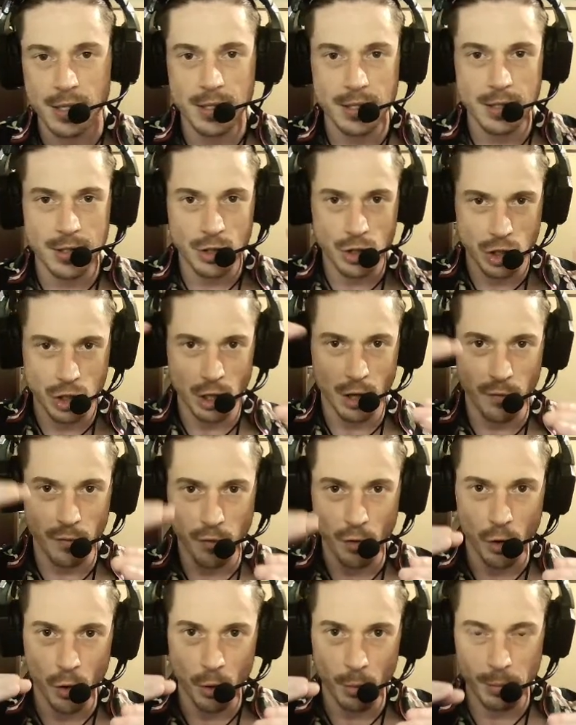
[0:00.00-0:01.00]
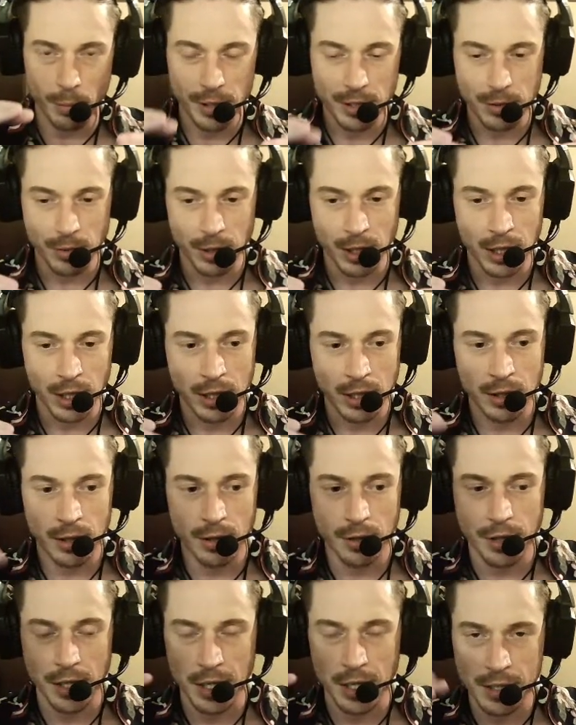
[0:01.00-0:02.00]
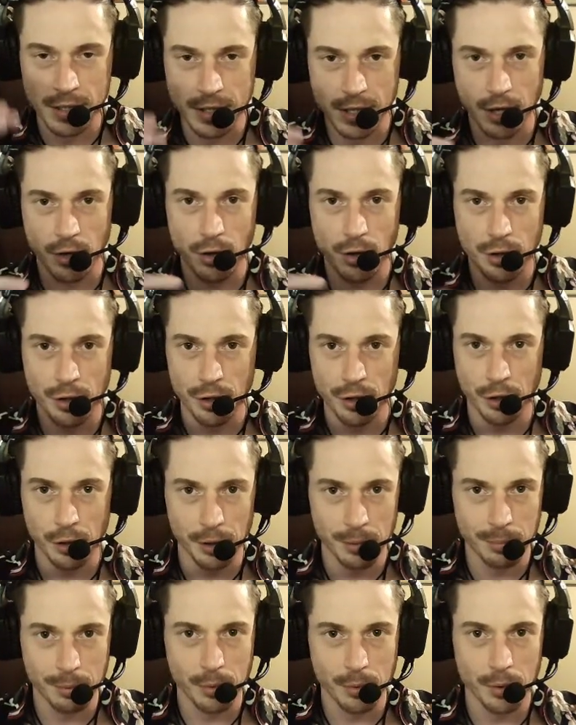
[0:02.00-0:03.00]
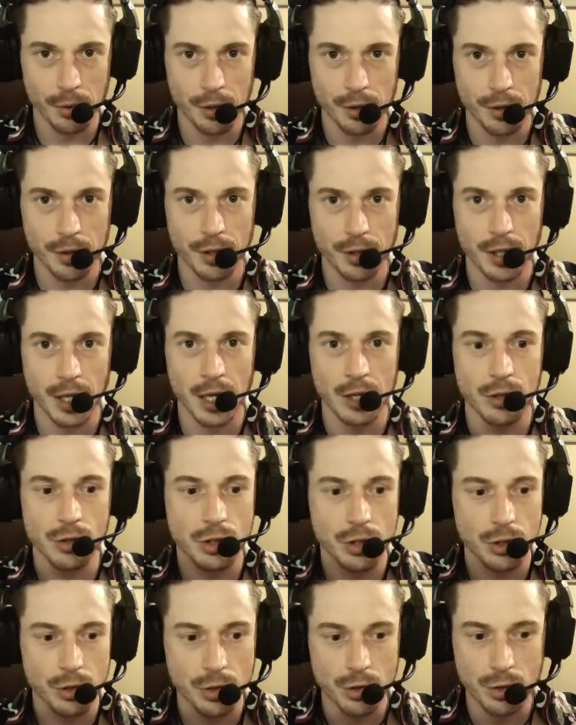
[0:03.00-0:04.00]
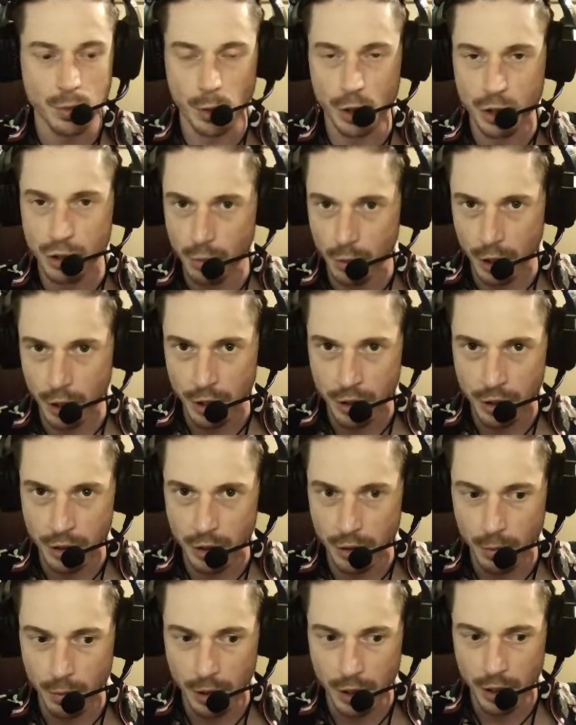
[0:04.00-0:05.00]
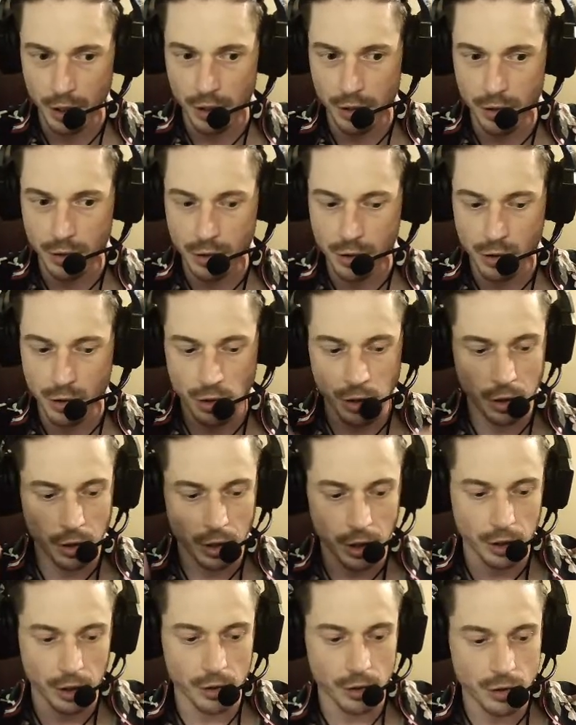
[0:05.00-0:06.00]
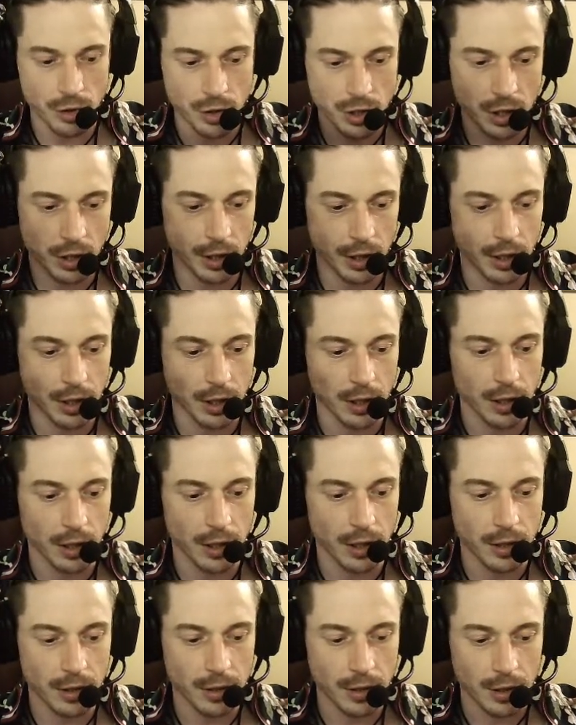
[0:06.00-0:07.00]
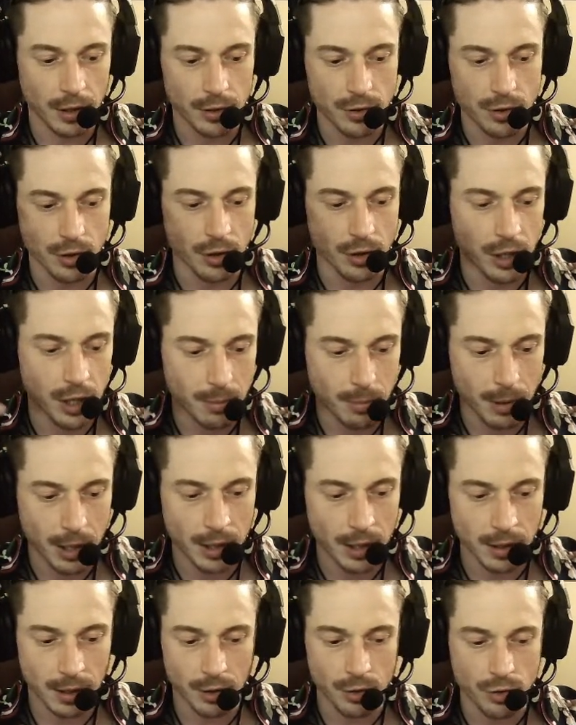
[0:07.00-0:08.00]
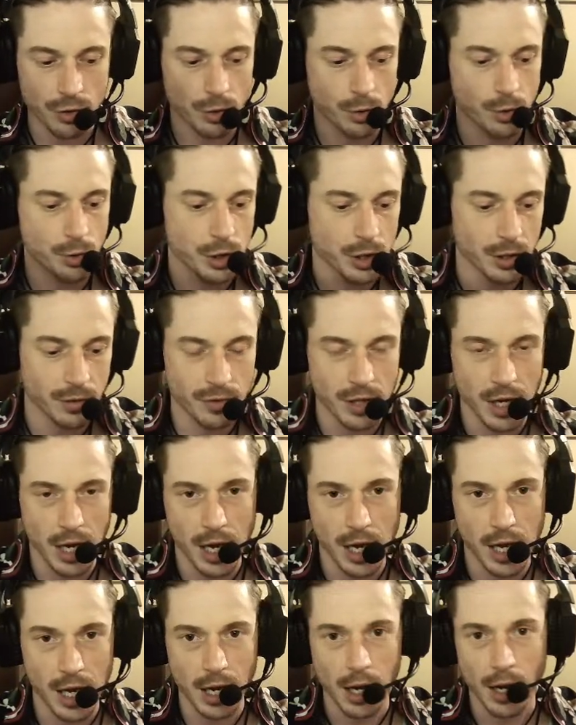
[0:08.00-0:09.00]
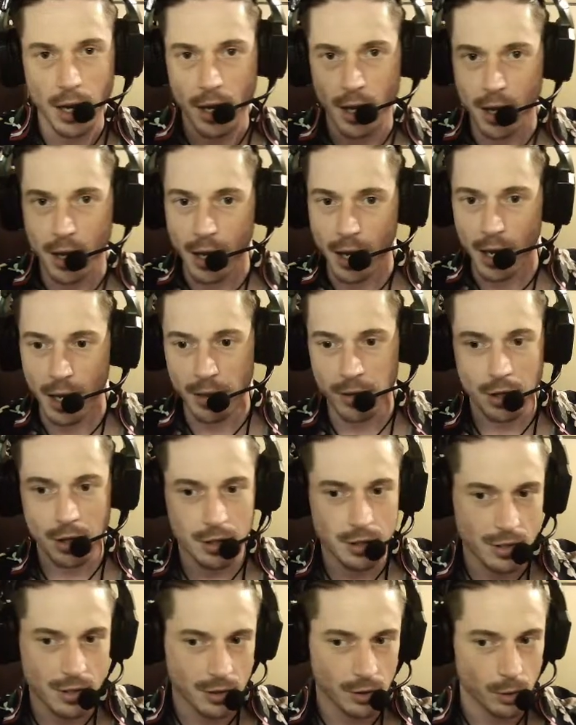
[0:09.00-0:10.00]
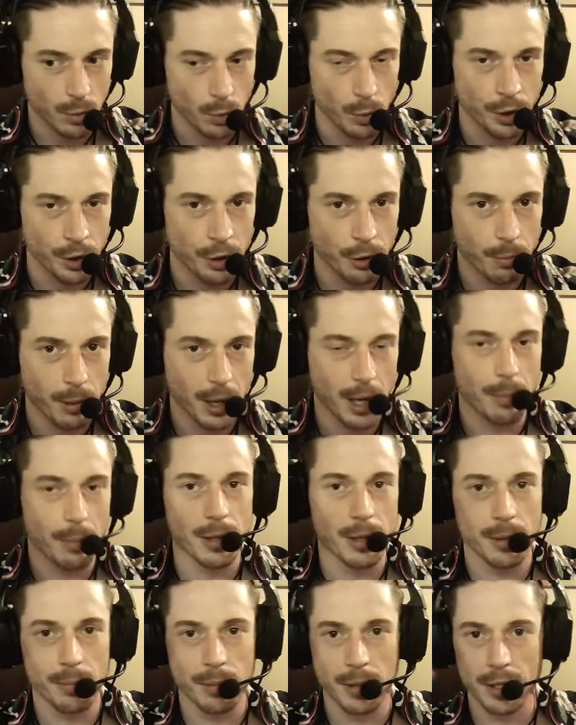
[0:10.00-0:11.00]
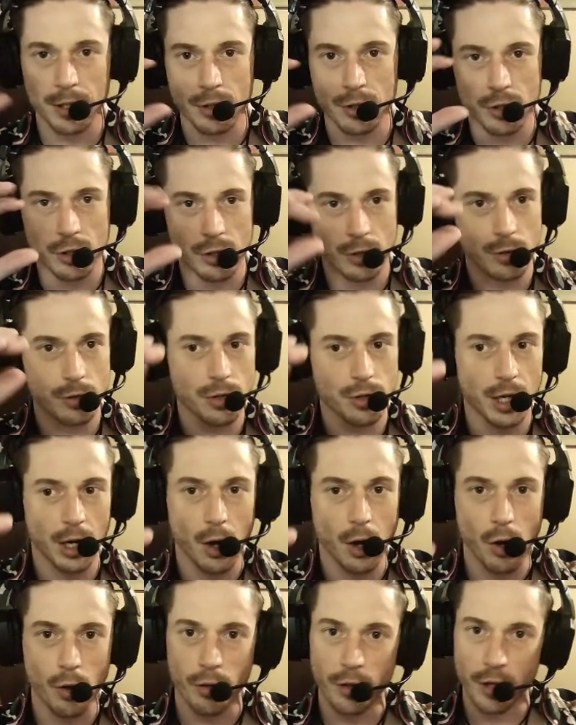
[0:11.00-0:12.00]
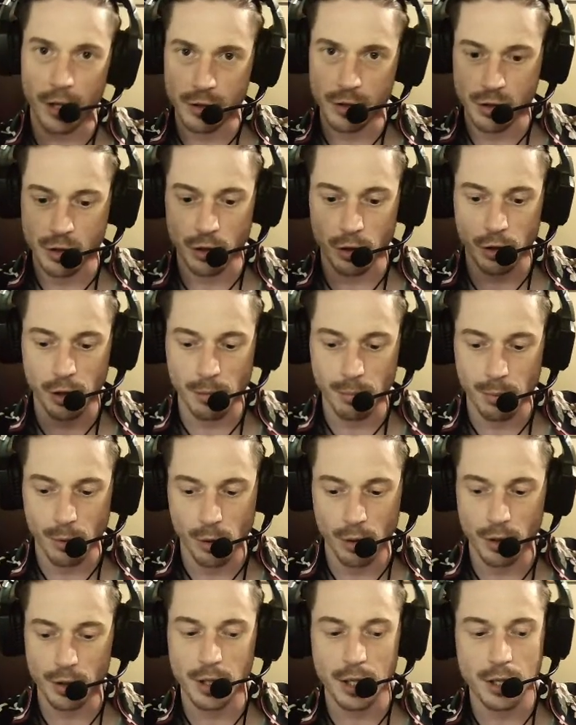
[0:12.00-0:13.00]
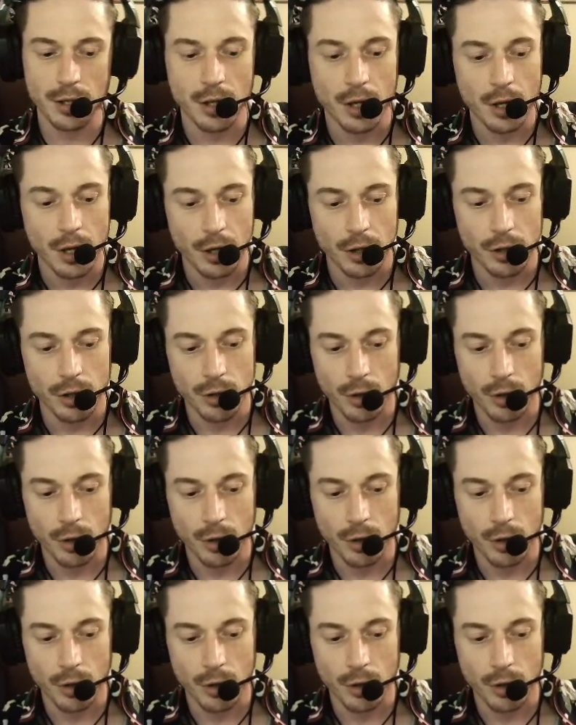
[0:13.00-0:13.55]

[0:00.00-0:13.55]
shuffle between things that are in your clipboard and choose which one you want to use. You know, like you just hit like a certain keybind, like Control Shift A, and then you get this little window pop up, and it shows like all the things in your clipboard, and then you